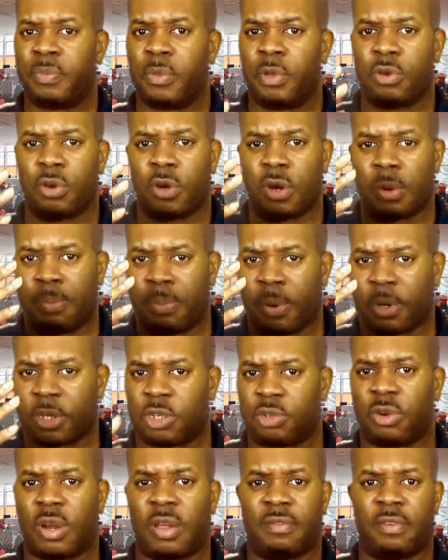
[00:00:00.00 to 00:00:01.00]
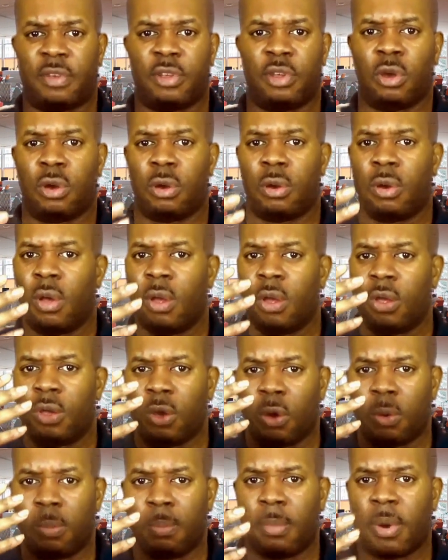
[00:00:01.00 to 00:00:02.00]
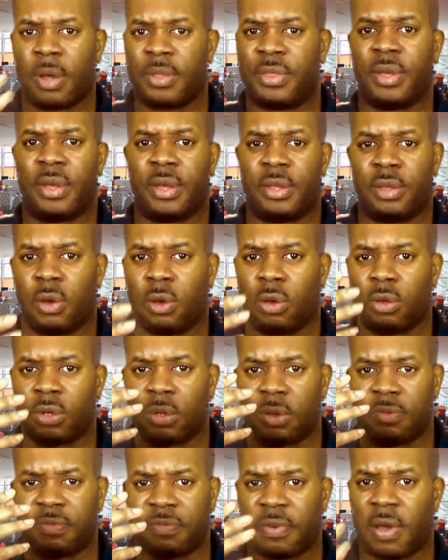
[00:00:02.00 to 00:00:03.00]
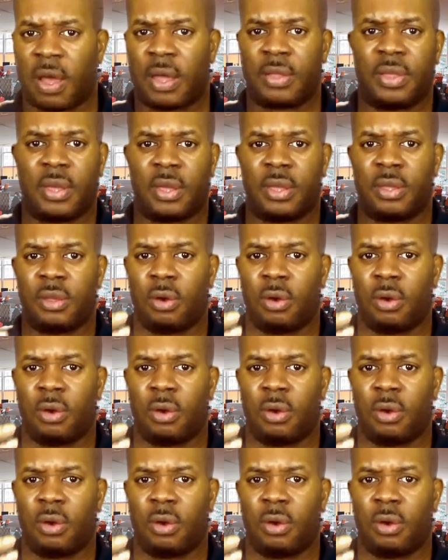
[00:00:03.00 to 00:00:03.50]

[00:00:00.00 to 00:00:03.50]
you're a bus driver, your mother, your father,